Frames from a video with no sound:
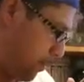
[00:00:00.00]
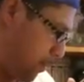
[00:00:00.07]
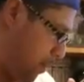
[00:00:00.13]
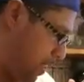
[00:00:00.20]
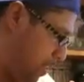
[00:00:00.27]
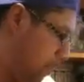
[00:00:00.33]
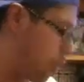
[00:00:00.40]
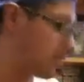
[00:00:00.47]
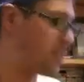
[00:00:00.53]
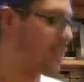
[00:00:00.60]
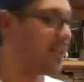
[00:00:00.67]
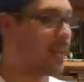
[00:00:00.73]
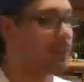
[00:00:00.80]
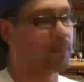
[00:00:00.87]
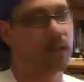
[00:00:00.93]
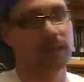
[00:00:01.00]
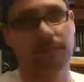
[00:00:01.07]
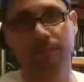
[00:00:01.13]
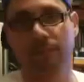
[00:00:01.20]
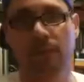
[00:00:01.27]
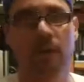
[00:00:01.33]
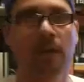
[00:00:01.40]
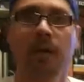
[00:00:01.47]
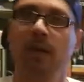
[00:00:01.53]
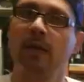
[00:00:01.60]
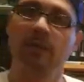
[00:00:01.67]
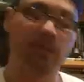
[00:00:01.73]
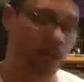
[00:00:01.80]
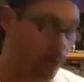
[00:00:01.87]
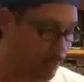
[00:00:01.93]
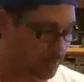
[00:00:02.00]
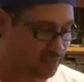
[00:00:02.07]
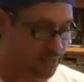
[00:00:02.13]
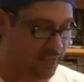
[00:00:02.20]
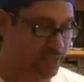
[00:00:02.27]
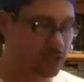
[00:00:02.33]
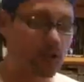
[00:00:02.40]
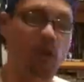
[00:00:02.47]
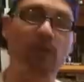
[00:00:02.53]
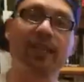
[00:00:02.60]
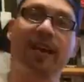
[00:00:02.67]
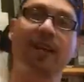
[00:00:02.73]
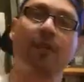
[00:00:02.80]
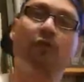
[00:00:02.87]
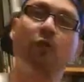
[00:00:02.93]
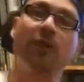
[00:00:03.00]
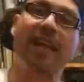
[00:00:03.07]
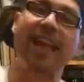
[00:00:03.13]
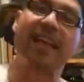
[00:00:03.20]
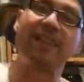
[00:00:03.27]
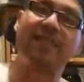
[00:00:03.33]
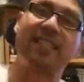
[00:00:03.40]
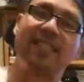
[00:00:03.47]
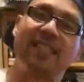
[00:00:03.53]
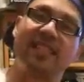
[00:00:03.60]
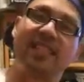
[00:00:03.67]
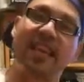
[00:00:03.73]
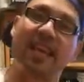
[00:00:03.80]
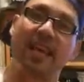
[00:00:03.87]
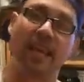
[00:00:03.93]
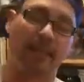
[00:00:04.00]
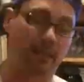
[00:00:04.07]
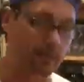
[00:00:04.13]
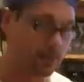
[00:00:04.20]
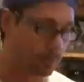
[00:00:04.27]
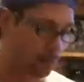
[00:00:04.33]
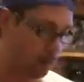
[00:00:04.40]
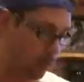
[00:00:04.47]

Wow! Oh, select button. No, it's like so yellow you can't even see it.